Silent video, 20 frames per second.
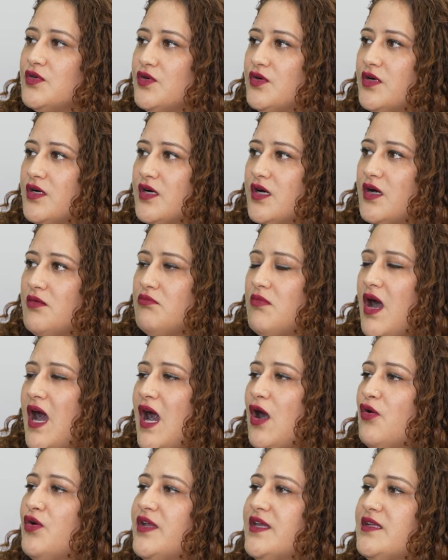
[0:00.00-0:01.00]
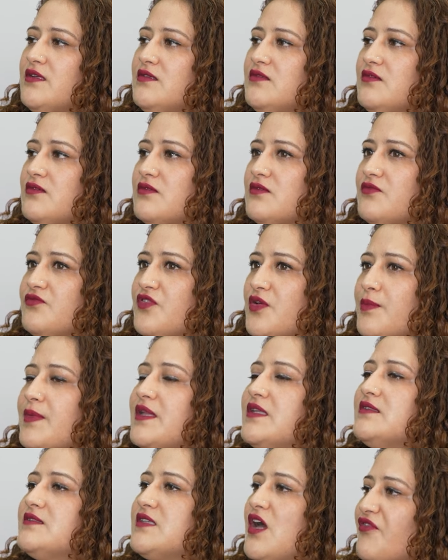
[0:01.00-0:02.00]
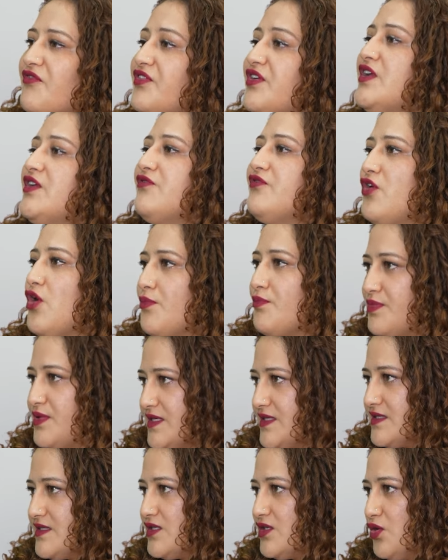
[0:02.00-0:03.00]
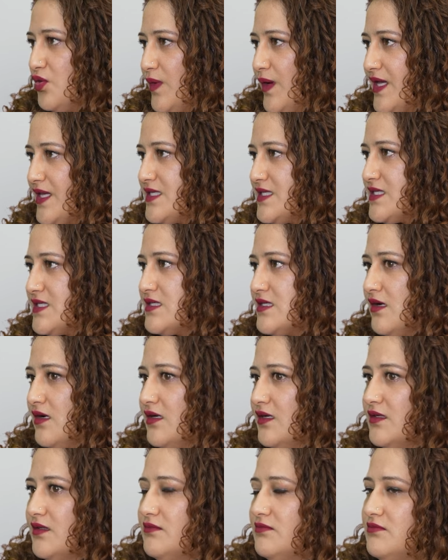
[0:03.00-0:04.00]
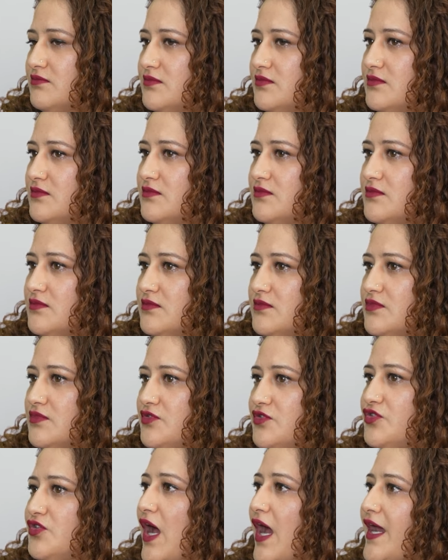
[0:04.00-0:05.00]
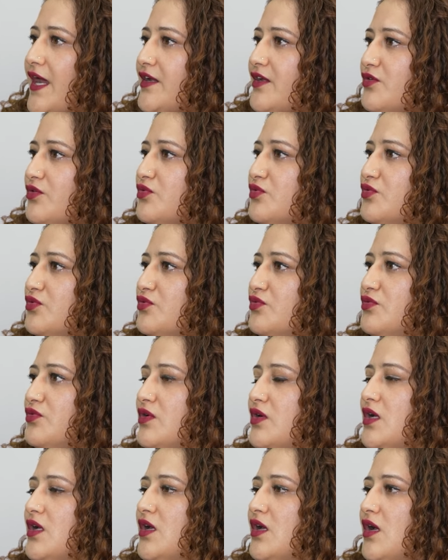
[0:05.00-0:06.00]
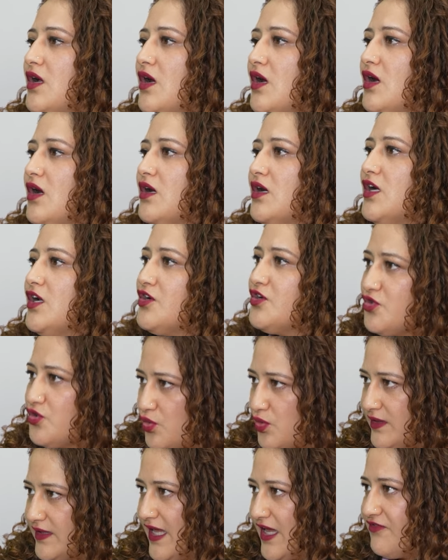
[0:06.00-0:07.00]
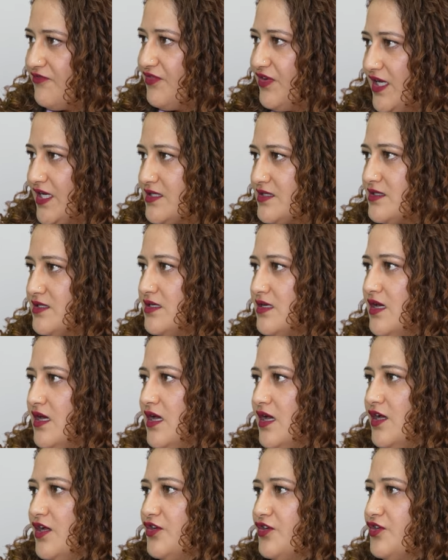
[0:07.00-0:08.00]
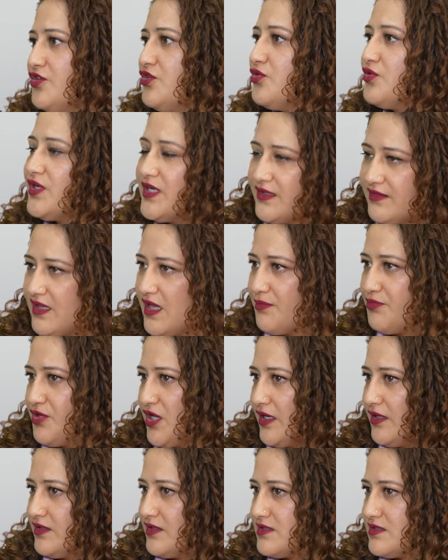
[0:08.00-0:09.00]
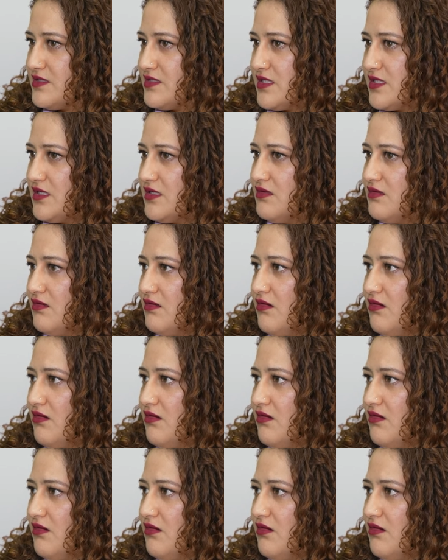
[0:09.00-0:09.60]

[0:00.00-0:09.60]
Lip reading: How can women suffering from PCOS try to control their weight during their pregnancy?